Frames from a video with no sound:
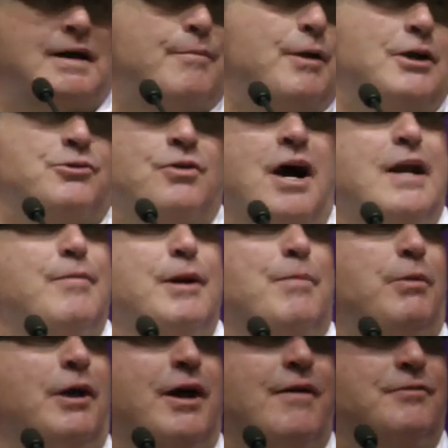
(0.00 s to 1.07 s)
I'm not trying to be
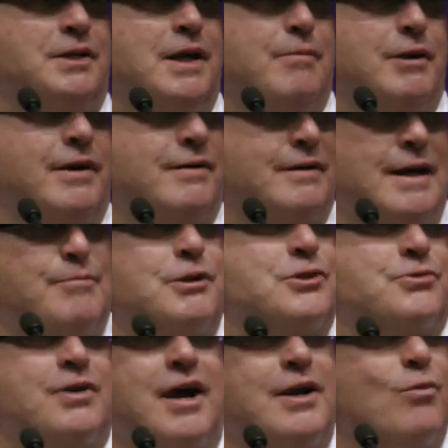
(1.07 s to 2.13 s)
a playoff team yet. I'm
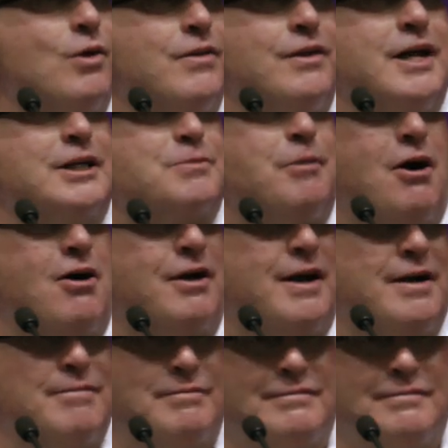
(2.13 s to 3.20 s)
just trying to win the next ball
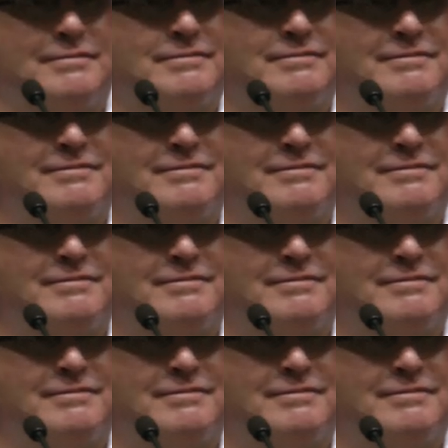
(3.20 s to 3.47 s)
game.